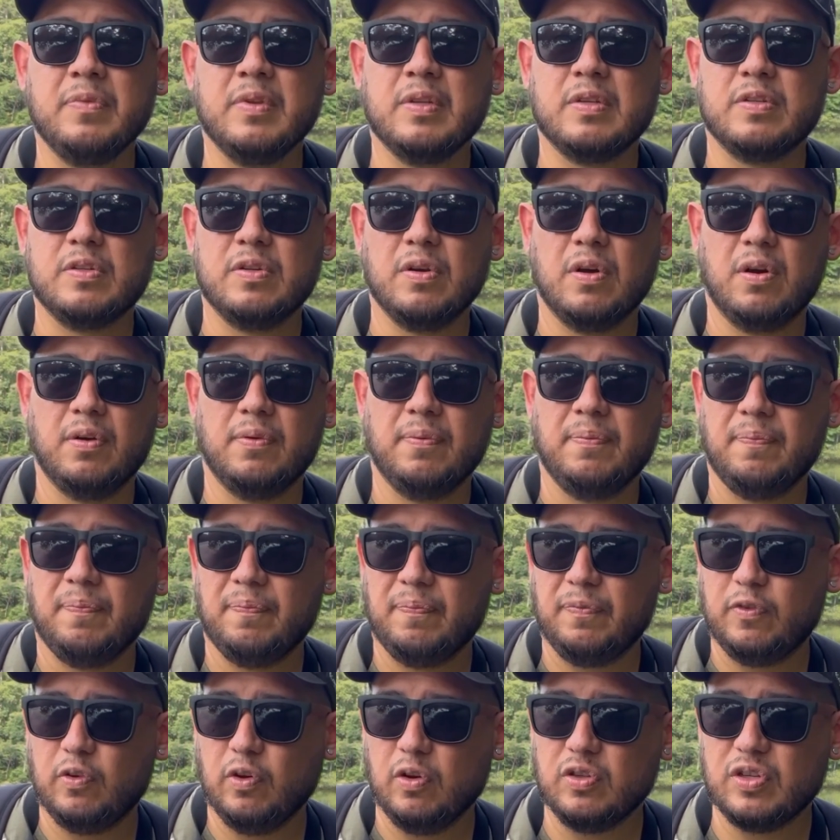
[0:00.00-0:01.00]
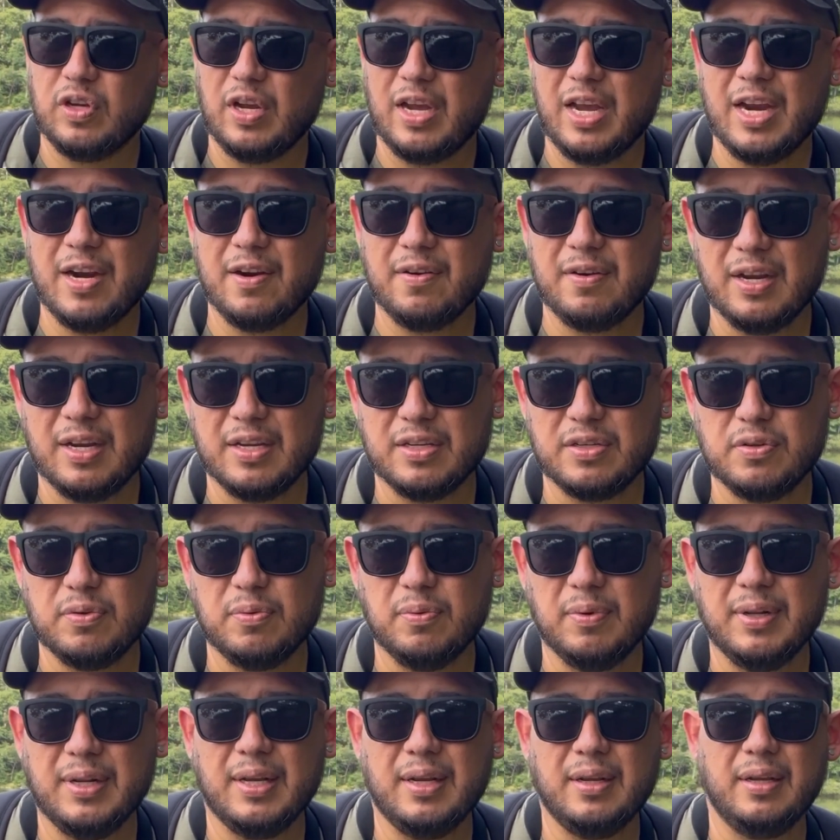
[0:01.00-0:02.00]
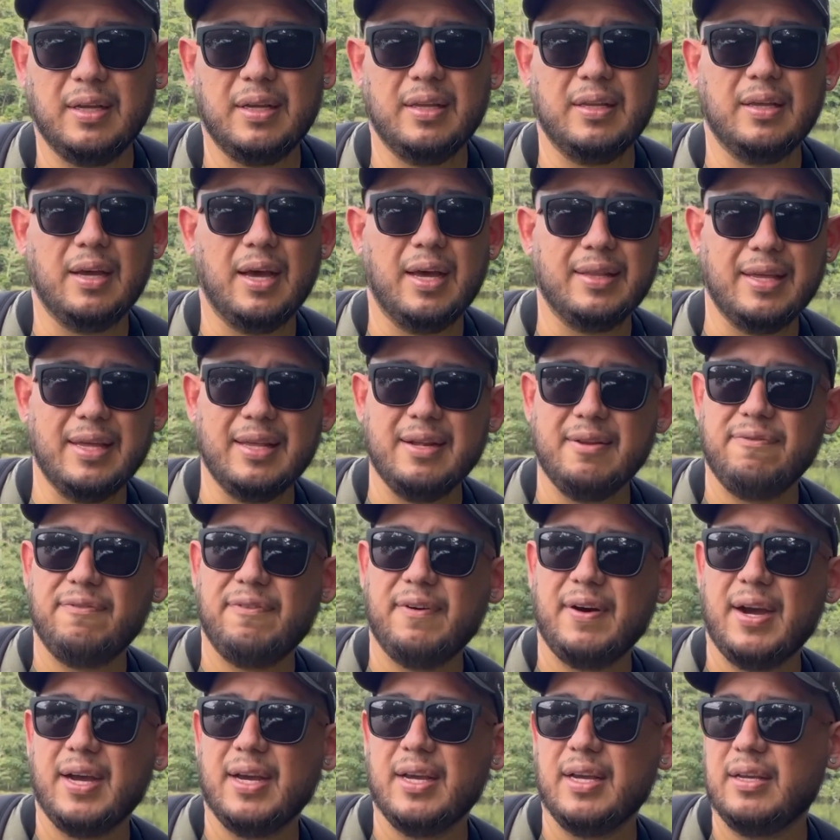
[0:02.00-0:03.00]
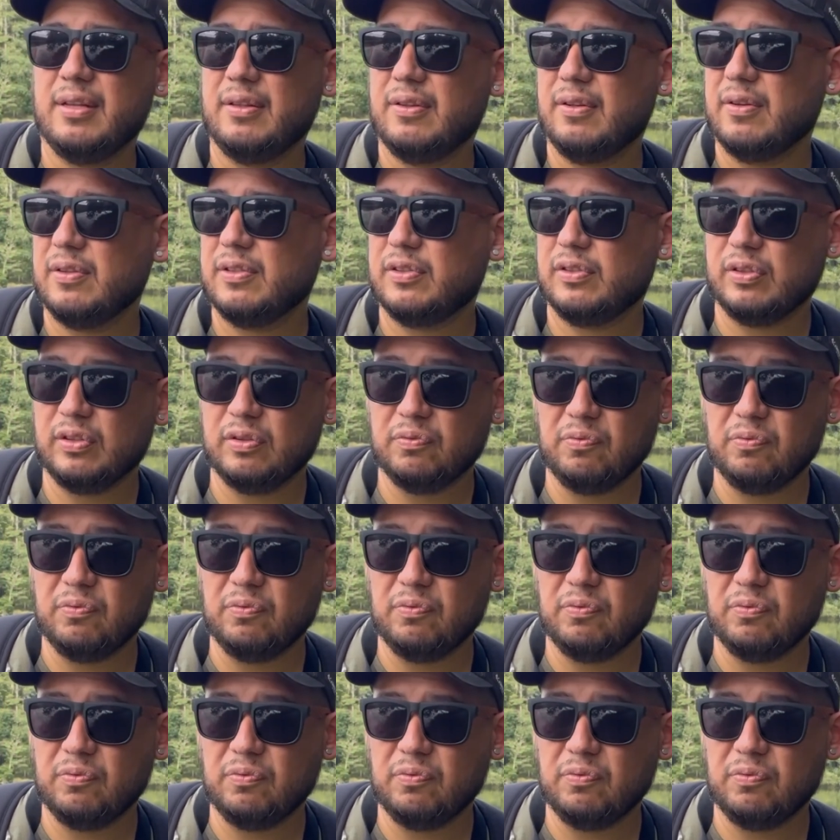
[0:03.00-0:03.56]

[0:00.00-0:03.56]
So those areas, you want to identify those